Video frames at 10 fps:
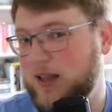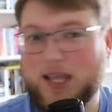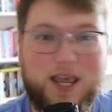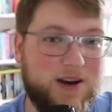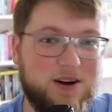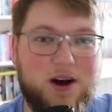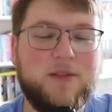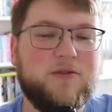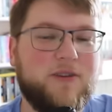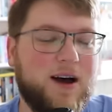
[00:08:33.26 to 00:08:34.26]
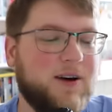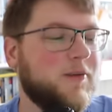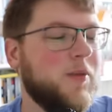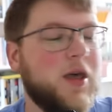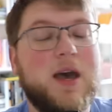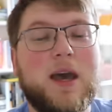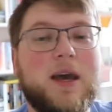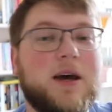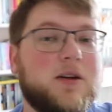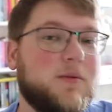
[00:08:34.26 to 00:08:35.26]
layer on the file
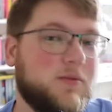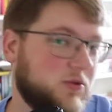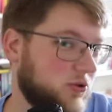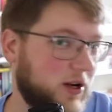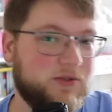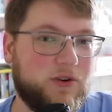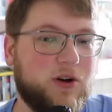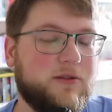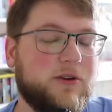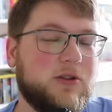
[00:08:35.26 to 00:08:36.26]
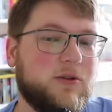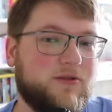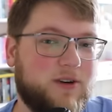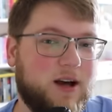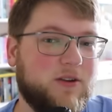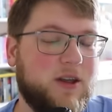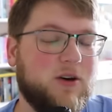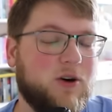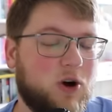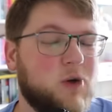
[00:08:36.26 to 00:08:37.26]
and transfer it over to a file that
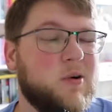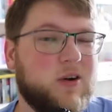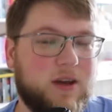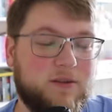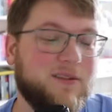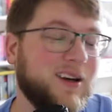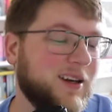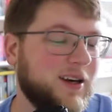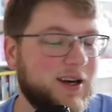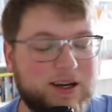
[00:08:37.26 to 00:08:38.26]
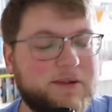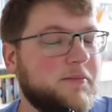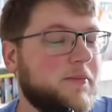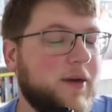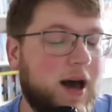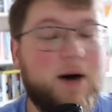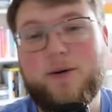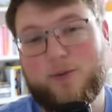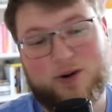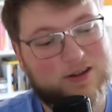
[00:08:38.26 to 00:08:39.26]
your Kobo can read.
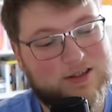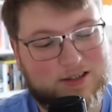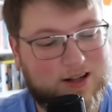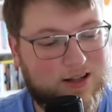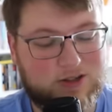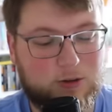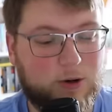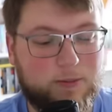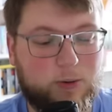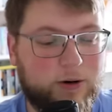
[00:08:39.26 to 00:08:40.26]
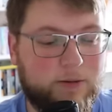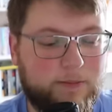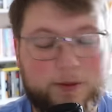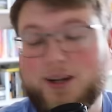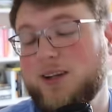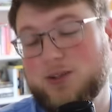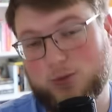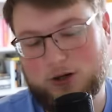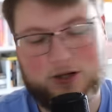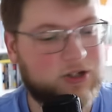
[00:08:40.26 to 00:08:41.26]
How it works is not super important, but it does
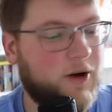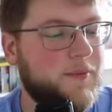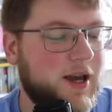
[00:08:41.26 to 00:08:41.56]
work. So,